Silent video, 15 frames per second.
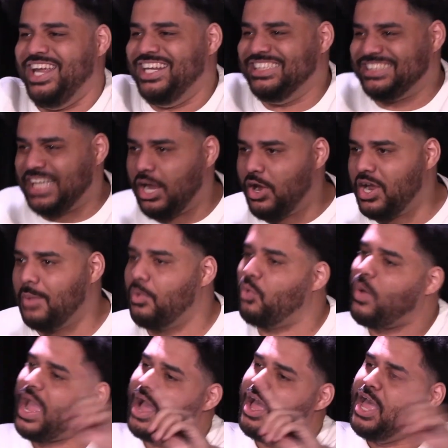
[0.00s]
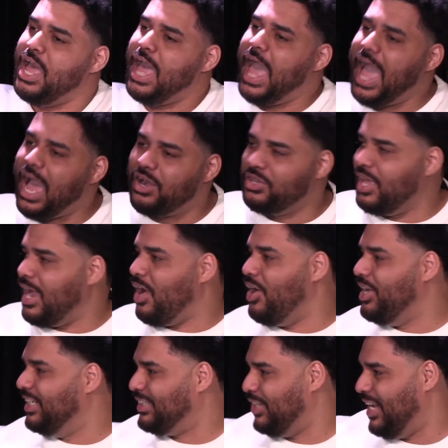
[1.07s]
scaring them out of the
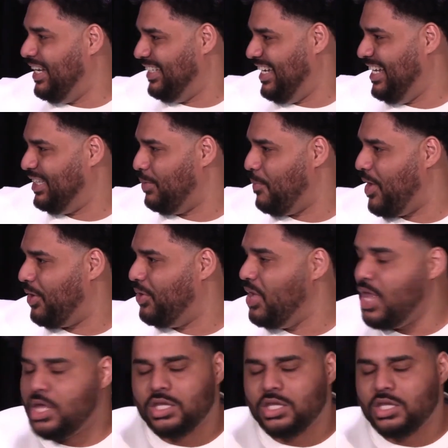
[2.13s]
area so they can hit the metal.